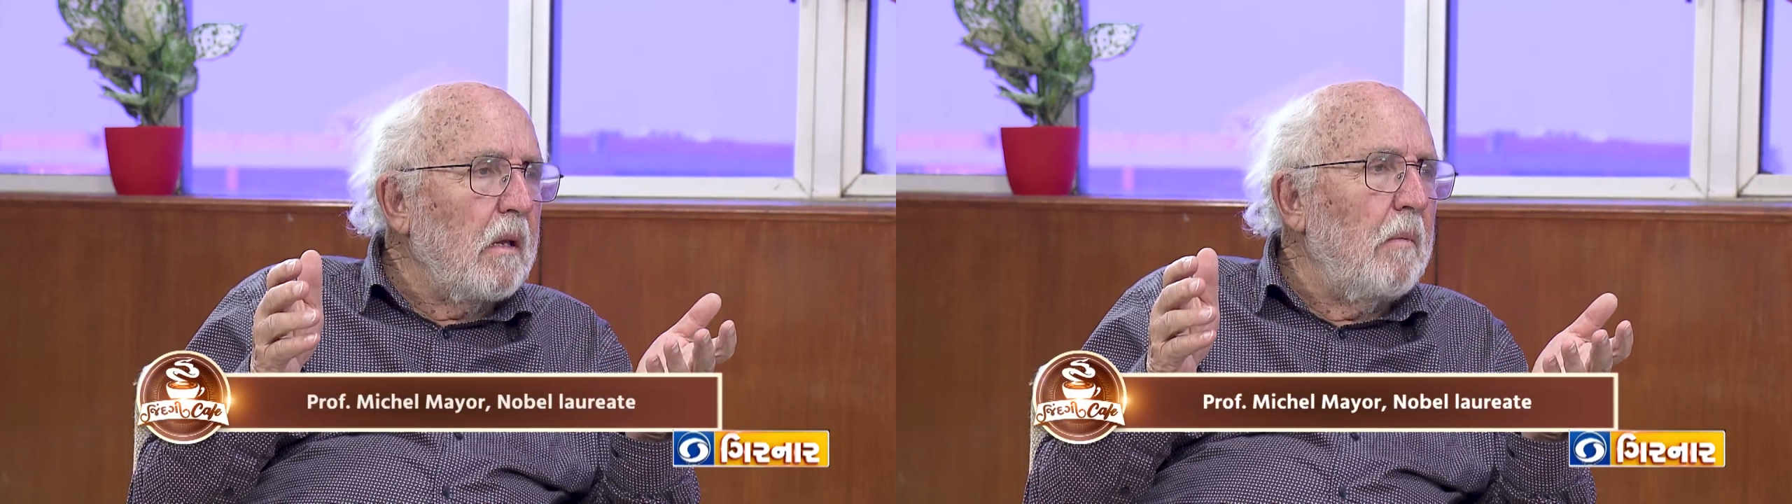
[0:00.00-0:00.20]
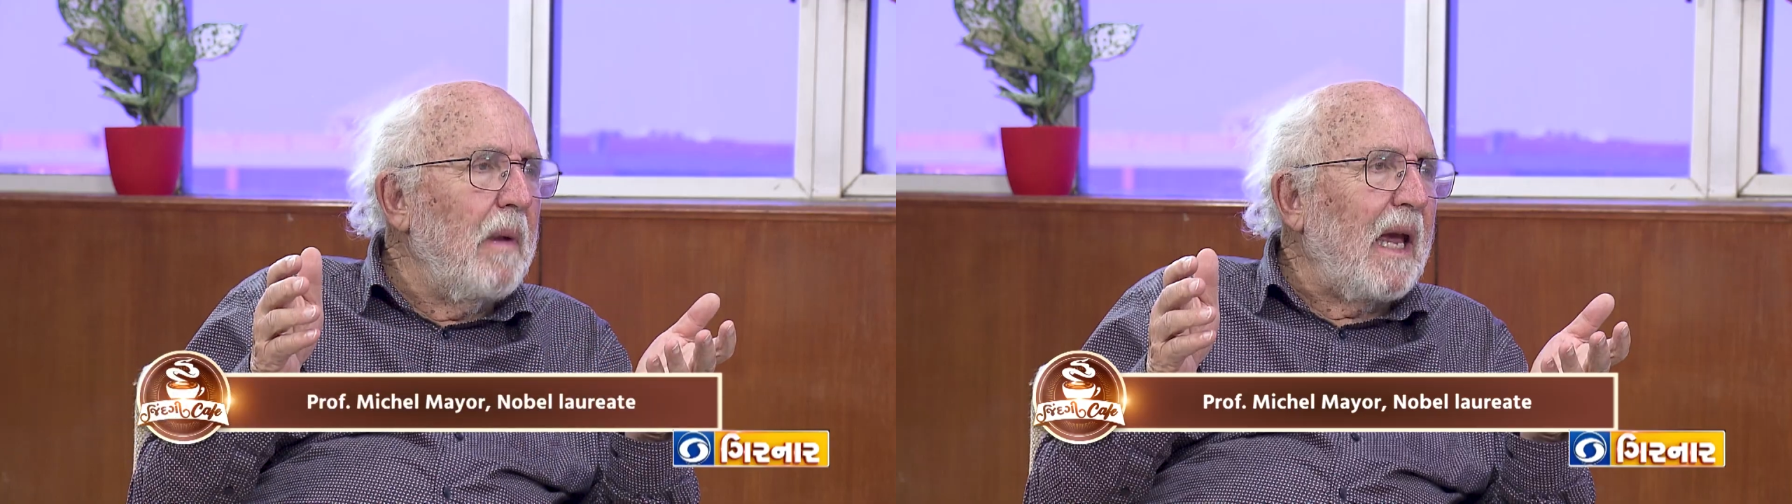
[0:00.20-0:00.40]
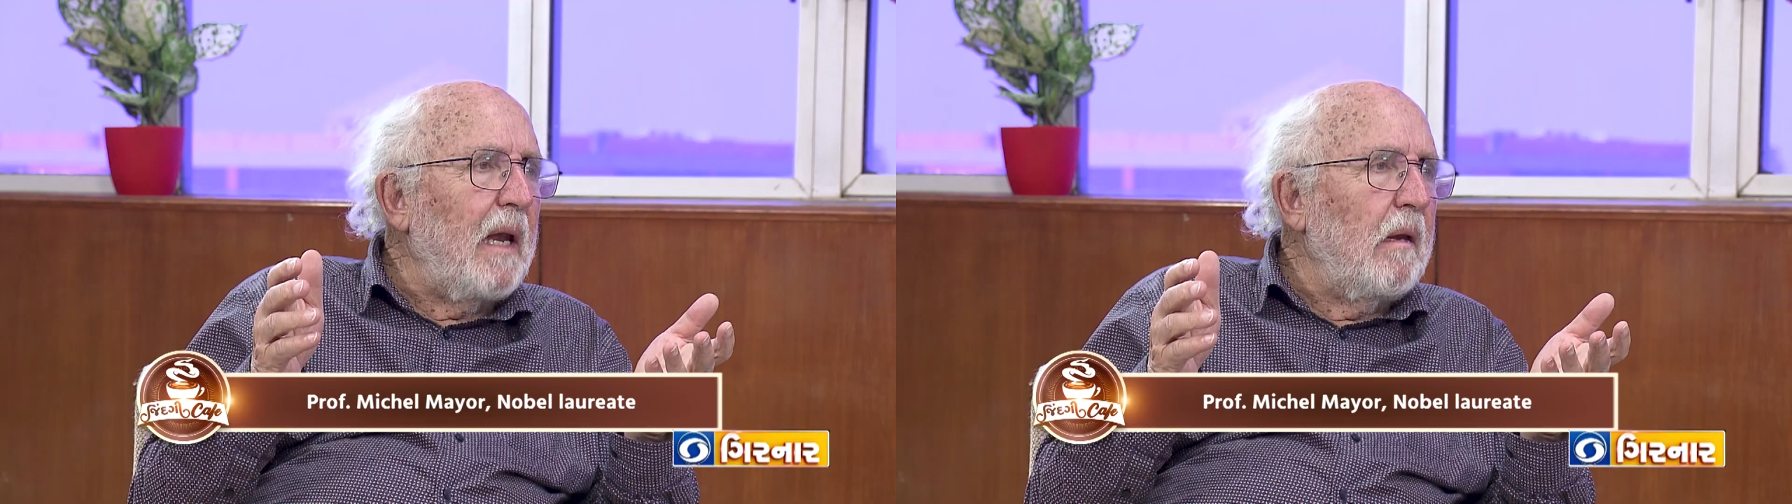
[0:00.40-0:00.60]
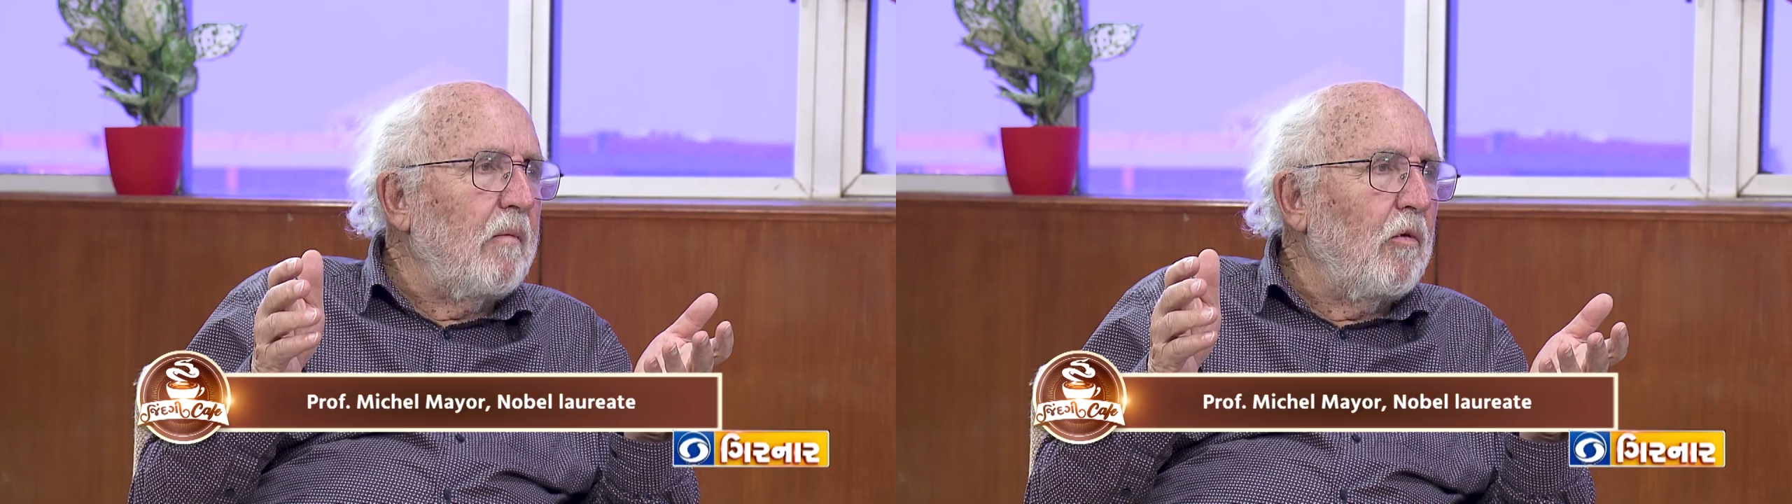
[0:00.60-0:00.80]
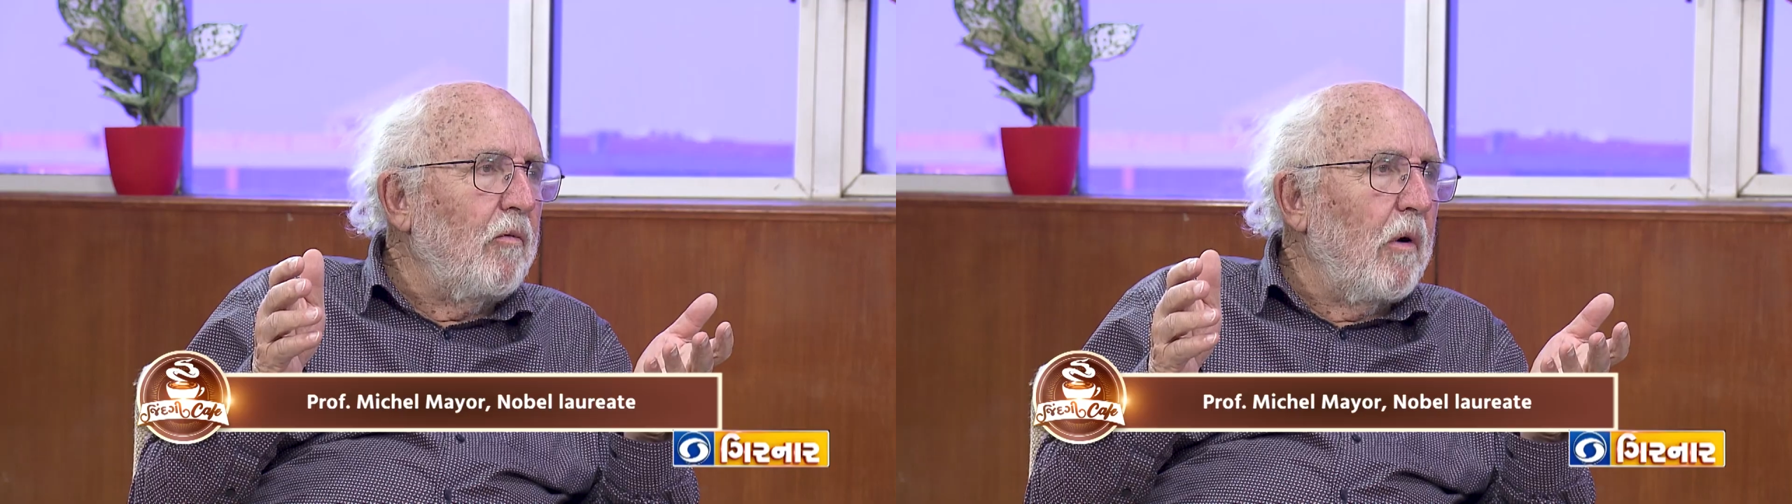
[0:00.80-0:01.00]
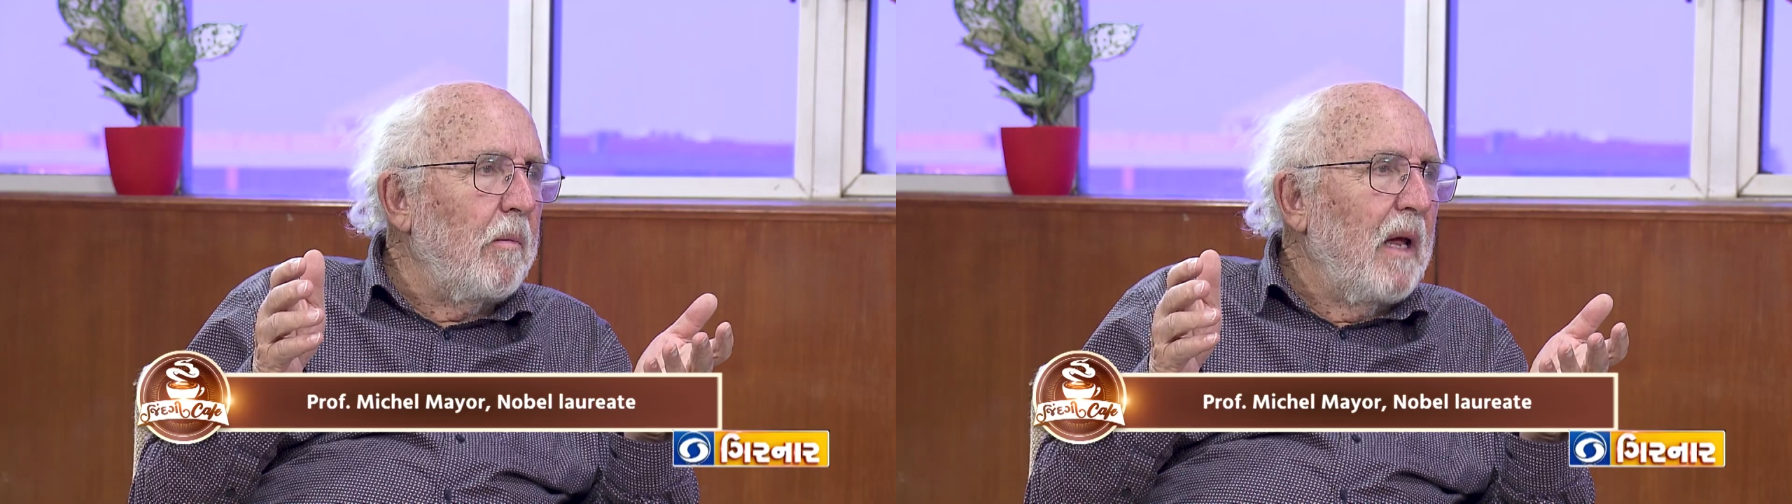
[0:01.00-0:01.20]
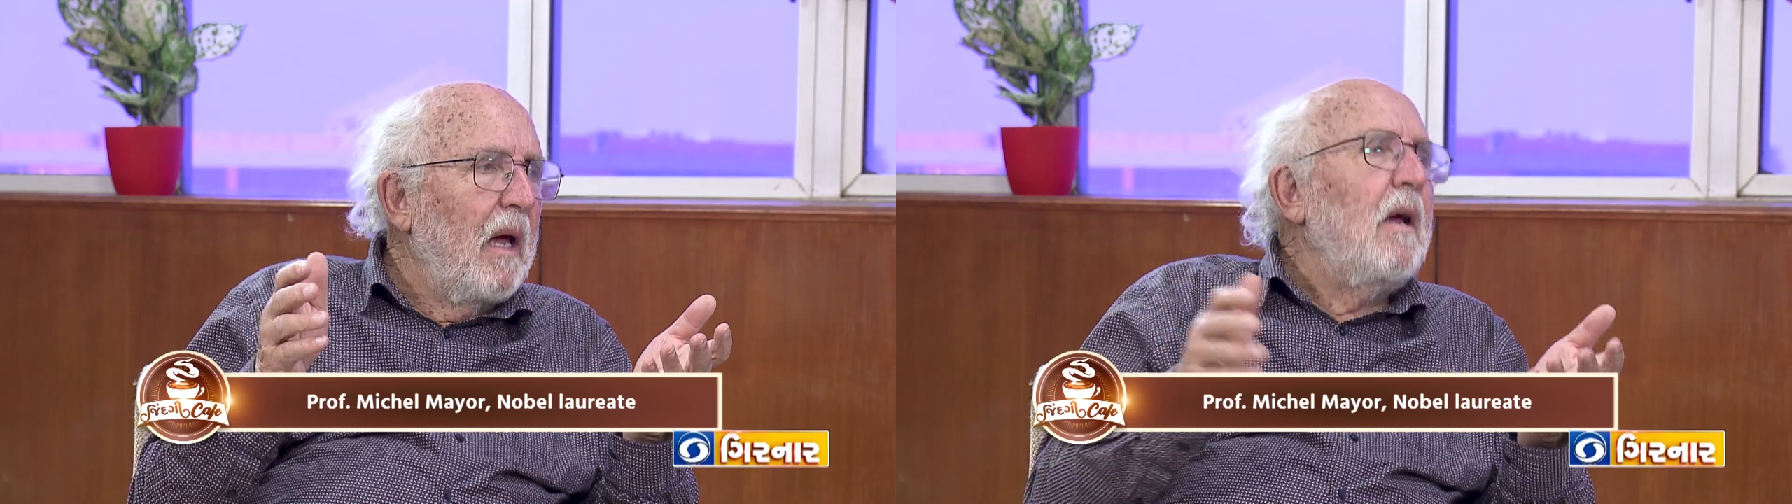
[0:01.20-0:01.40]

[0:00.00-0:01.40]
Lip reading: the mechanisms to form?